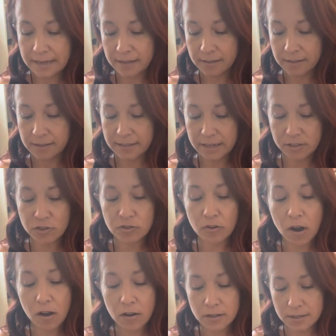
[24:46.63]
stand
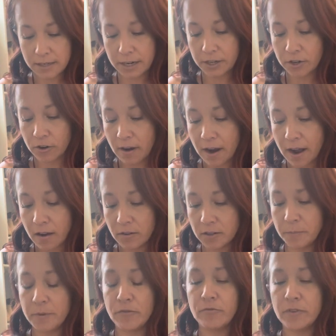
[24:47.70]
strong, stand your ground,
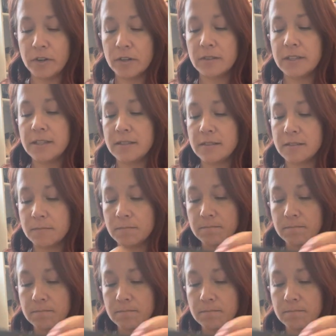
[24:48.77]
be fearless,